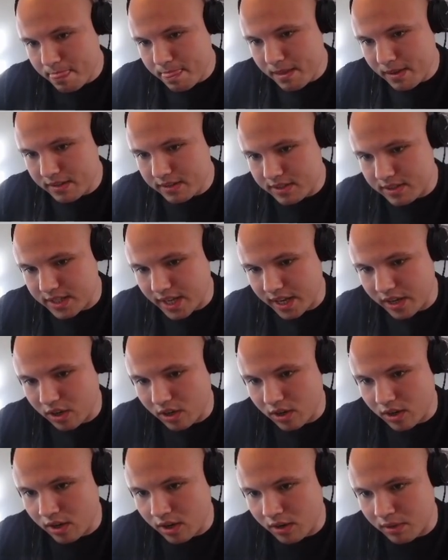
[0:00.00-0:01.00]
set
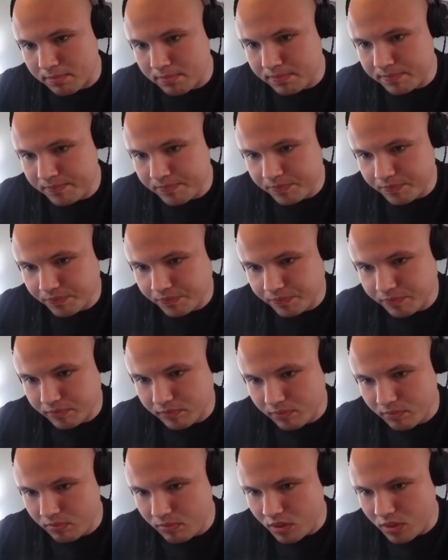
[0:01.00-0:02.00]
our
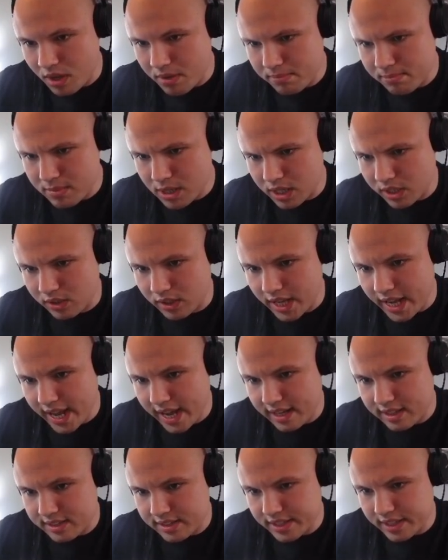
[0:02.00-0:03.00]
model
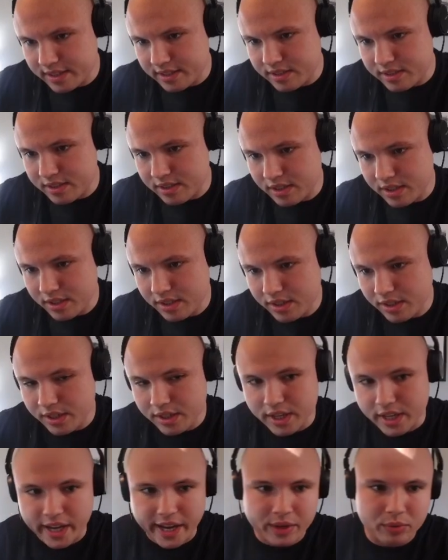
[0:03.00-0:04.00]
axis,
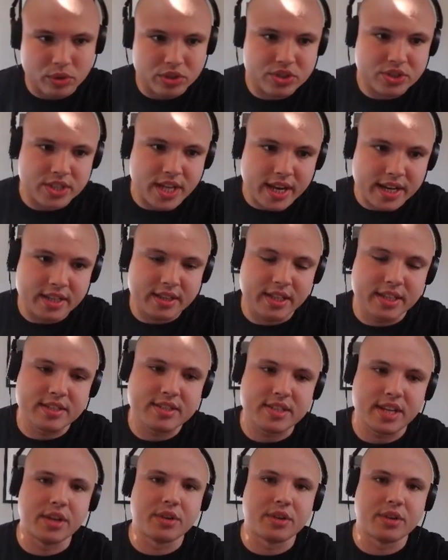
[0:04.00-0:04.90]
and we're setting this in